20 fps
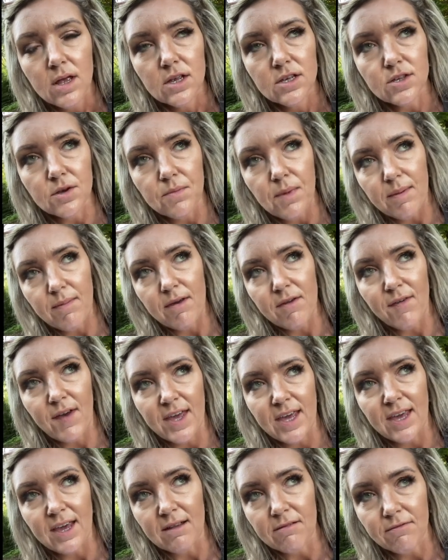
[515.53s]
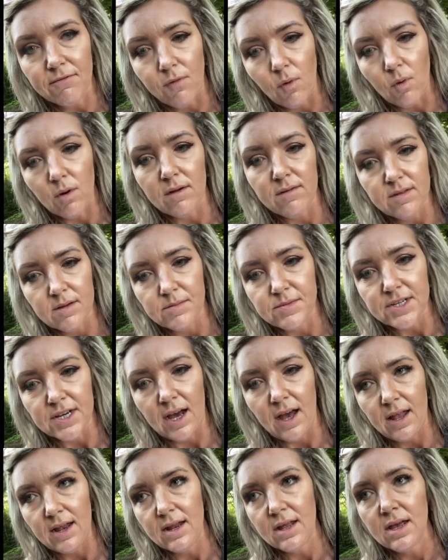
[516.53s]
So maybe if I can get 4 of them
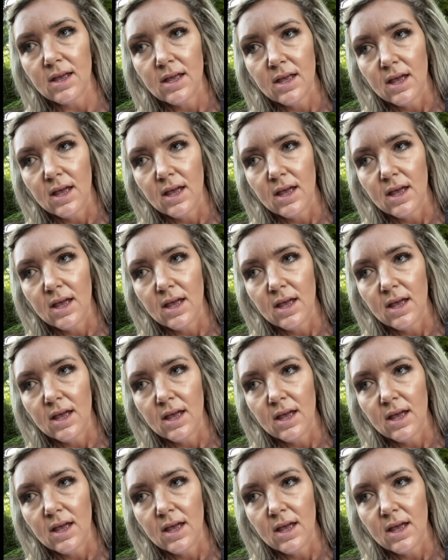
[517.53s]
done,